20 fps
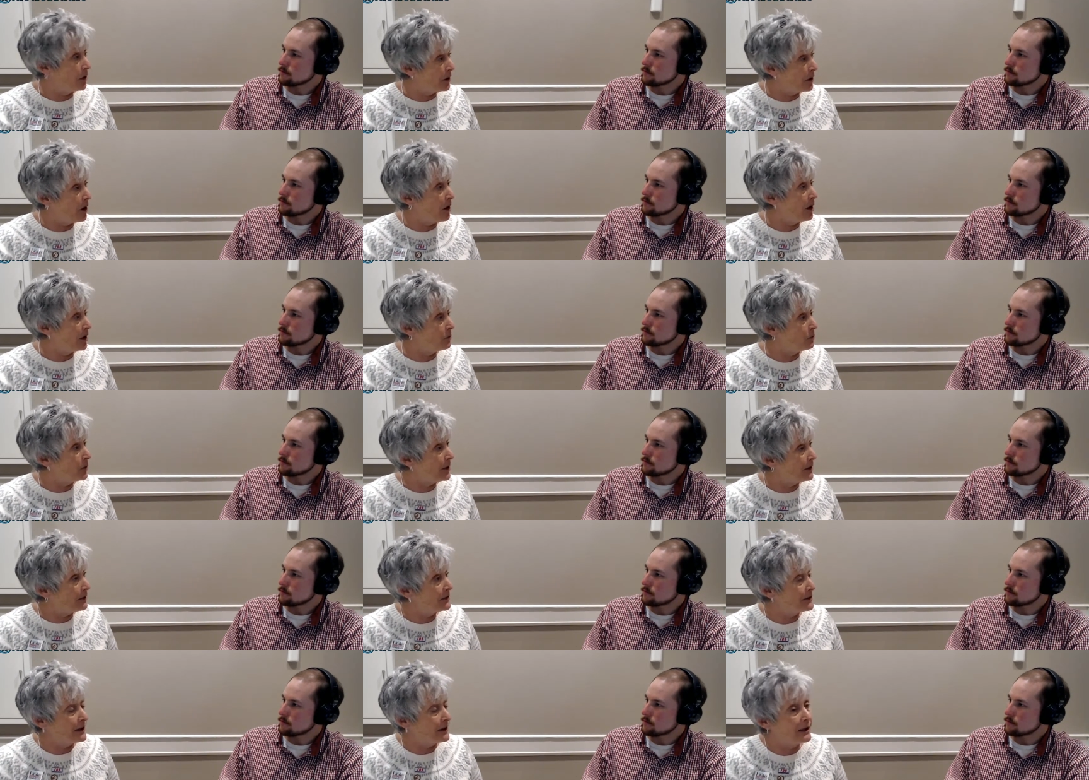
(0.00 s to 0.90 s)
Speaker 1: on
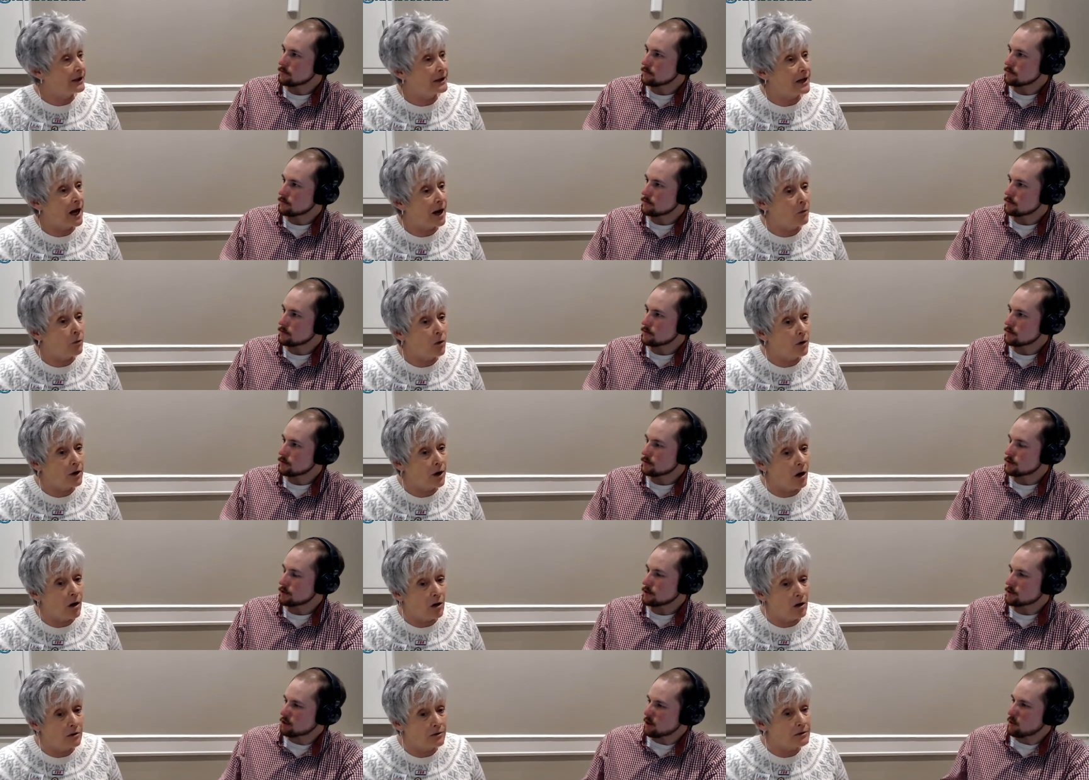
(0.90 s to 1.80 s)
with it. I want
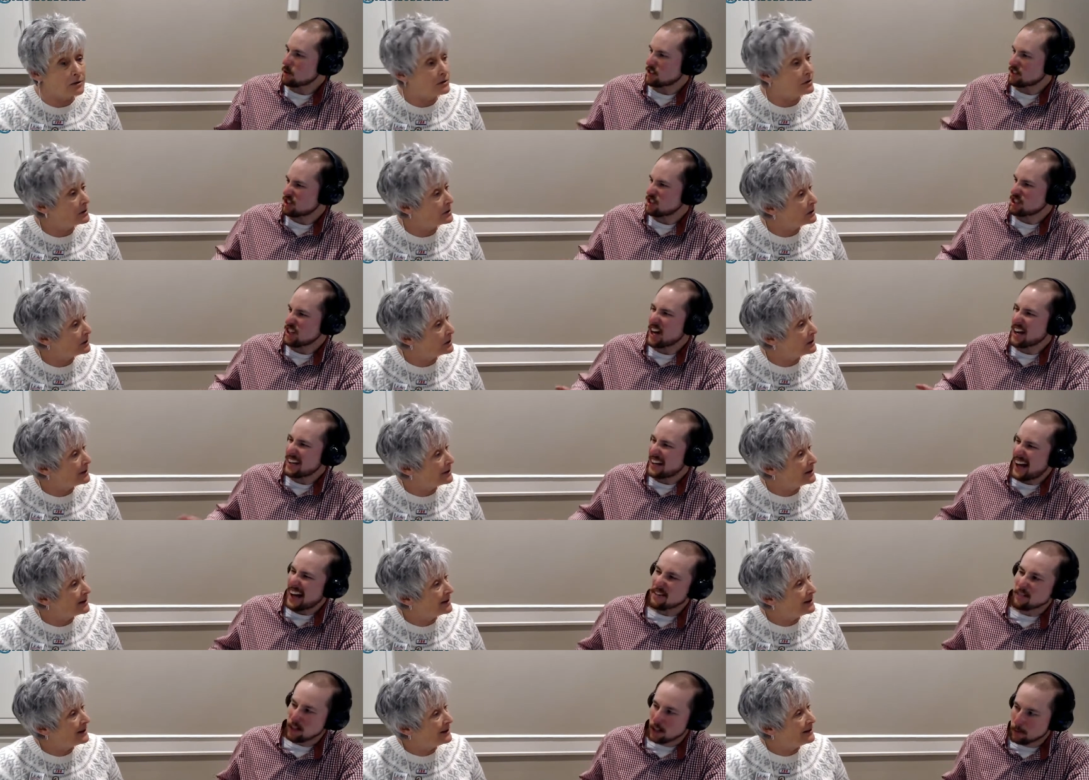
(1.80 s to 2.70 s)
to. So it's
Speaker 2: just not
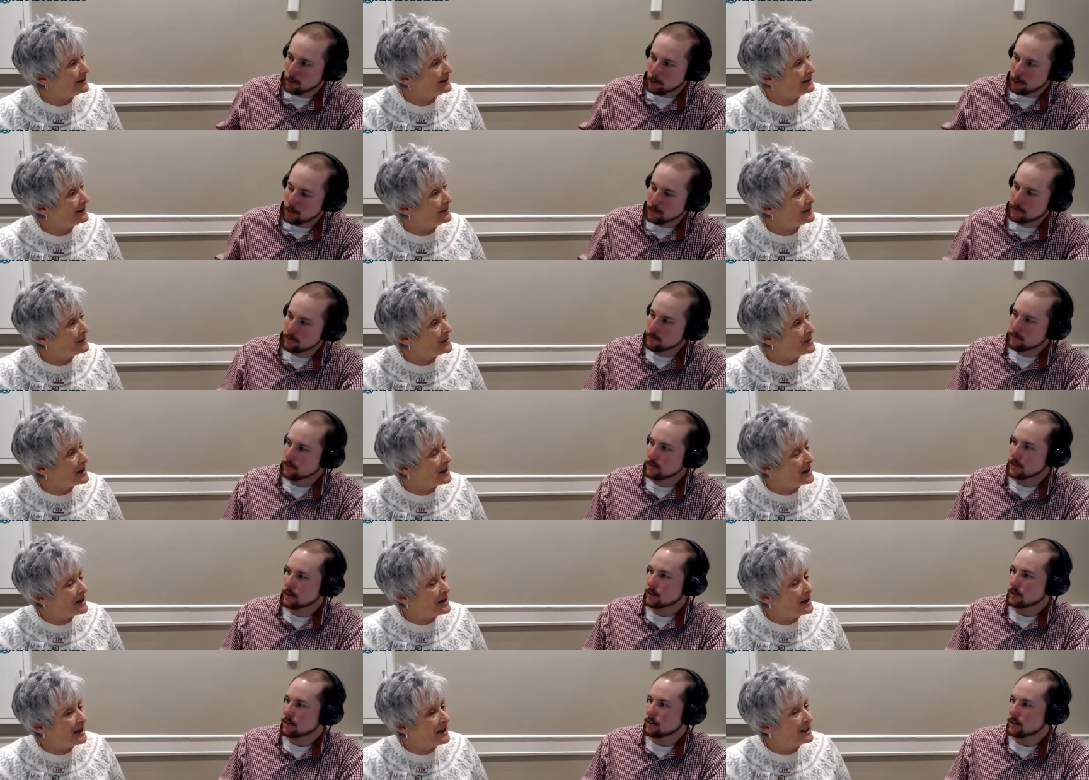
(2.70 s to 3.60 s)
navigable.
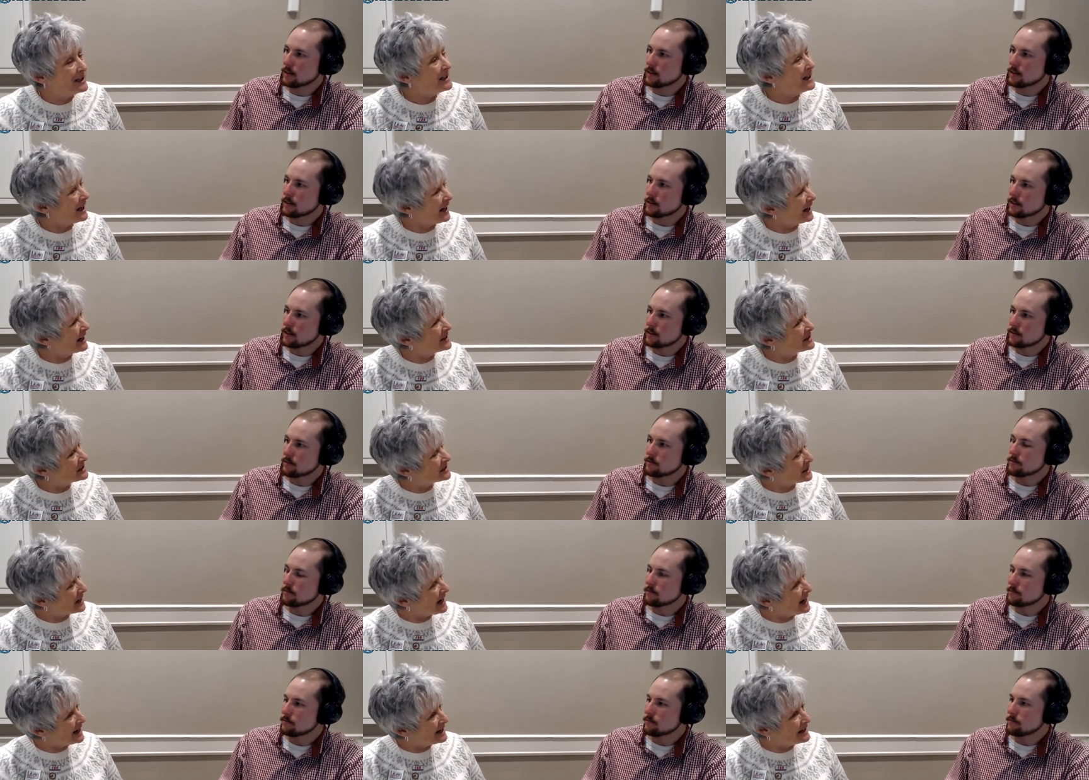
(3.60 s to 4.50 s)
Speaker 1: Yeah, it's
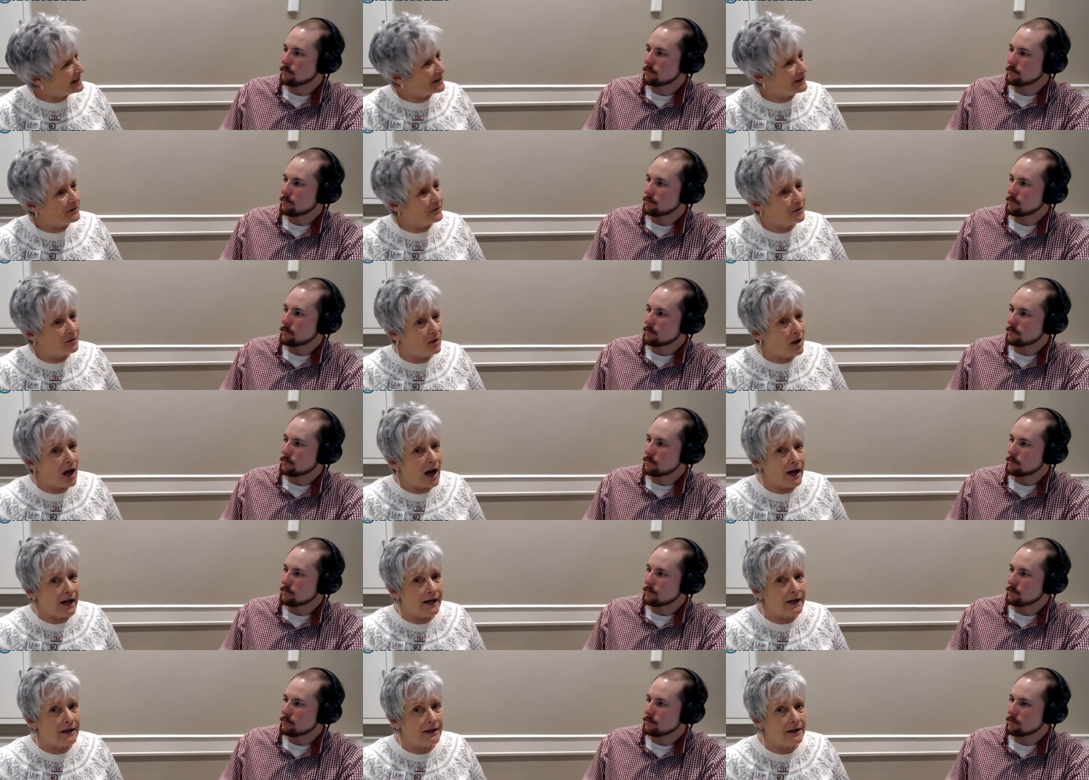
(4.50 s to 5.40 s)
kind of
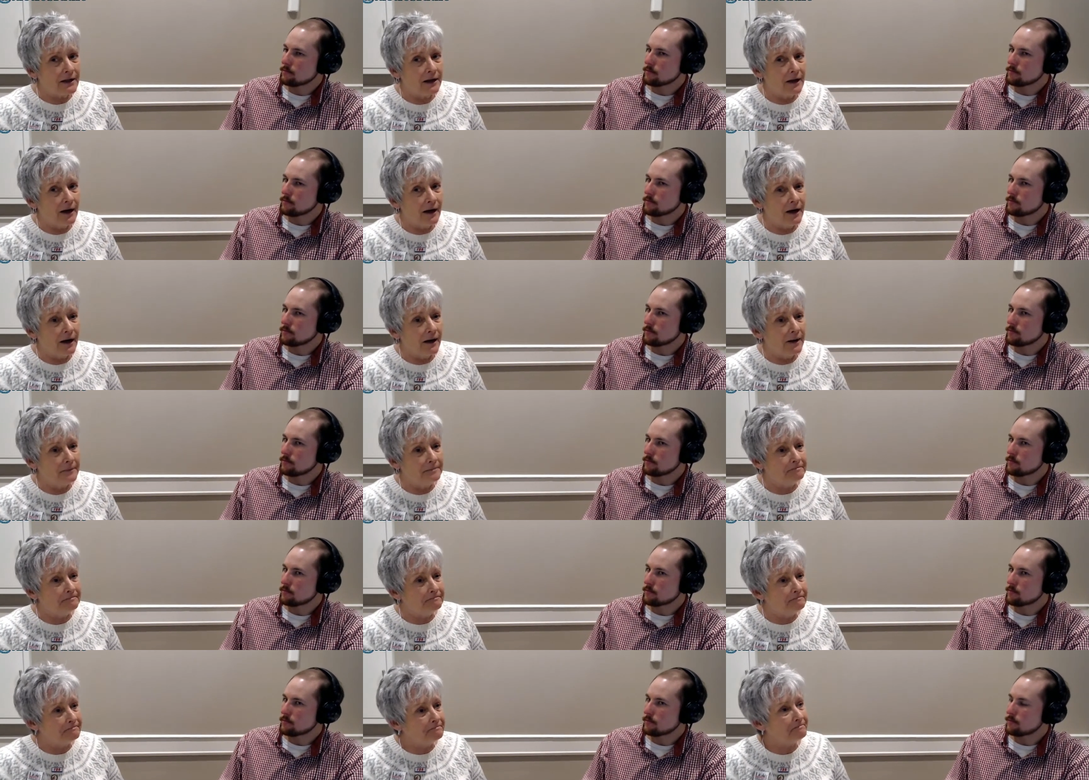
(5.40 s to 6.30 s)
like
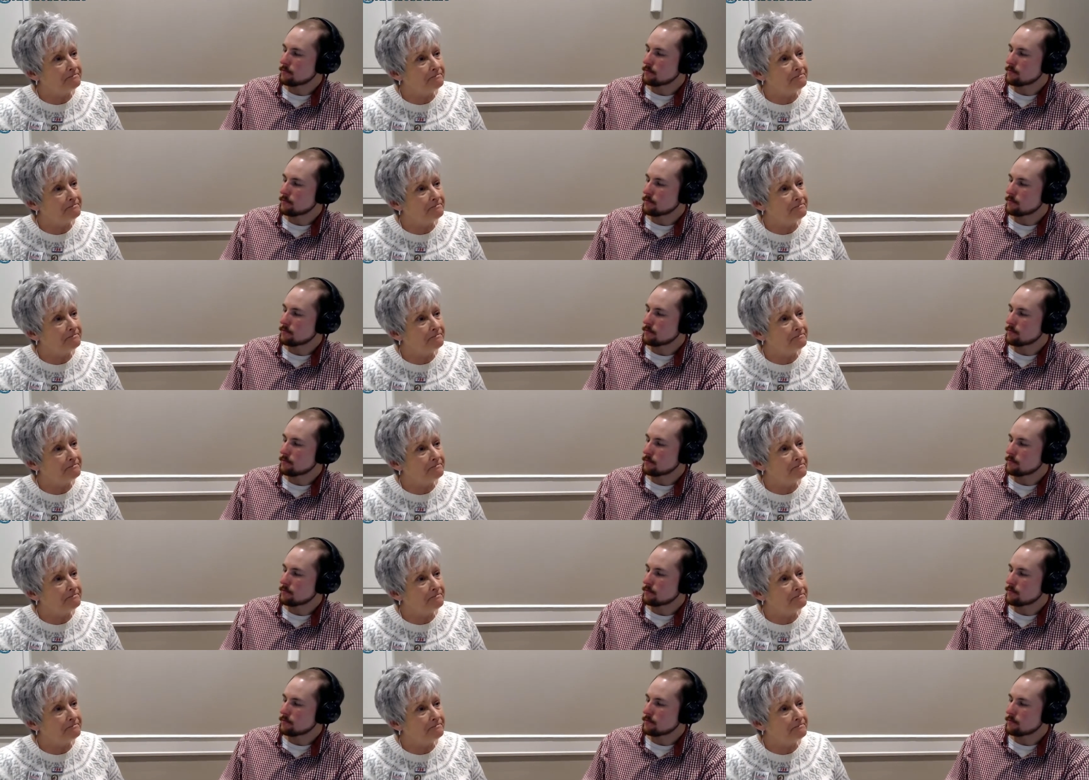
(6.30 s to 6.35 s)
um,